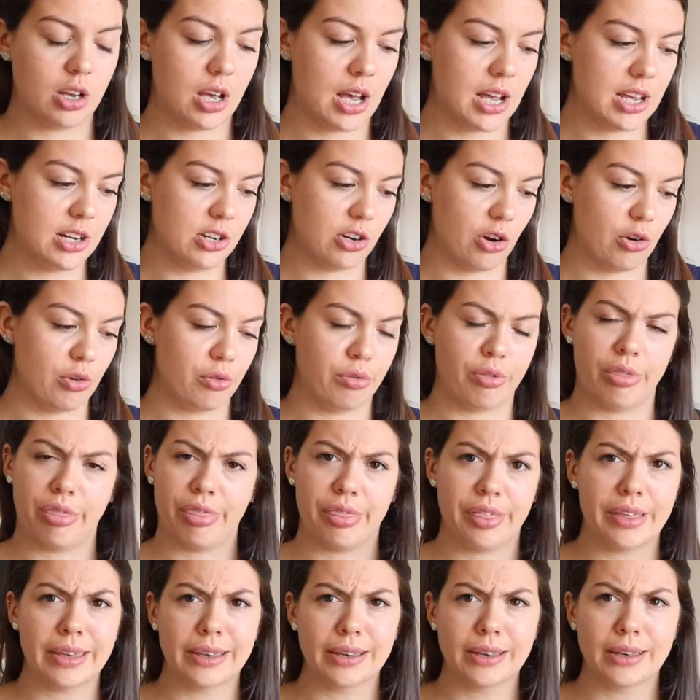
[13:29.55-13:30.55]
I don't
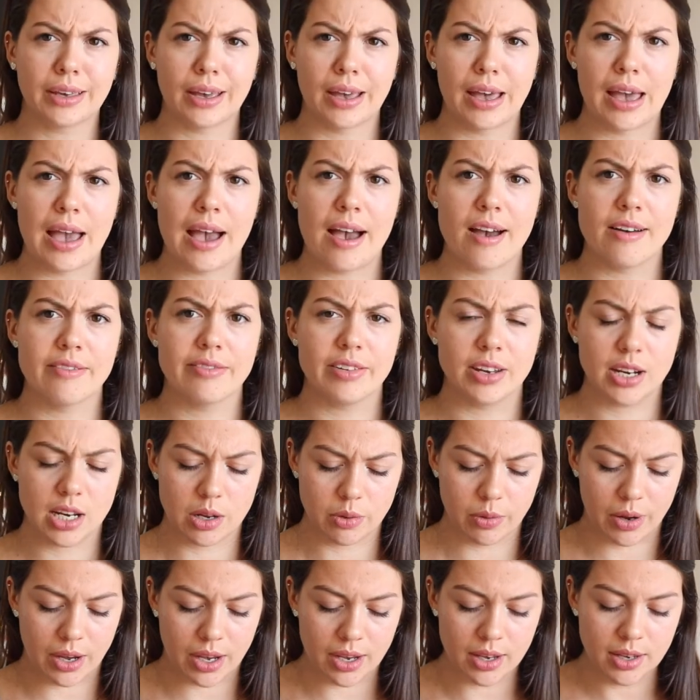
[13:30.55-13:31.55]
think I have
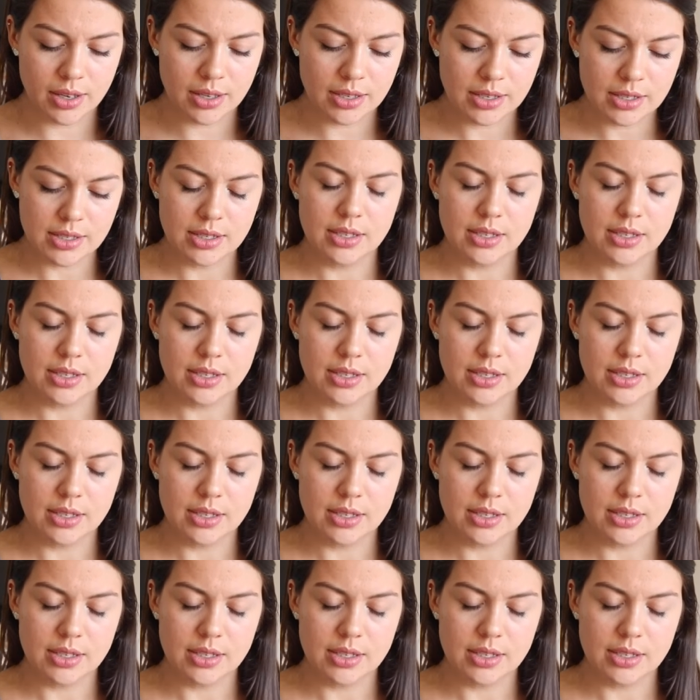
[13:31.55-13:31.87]
anyway.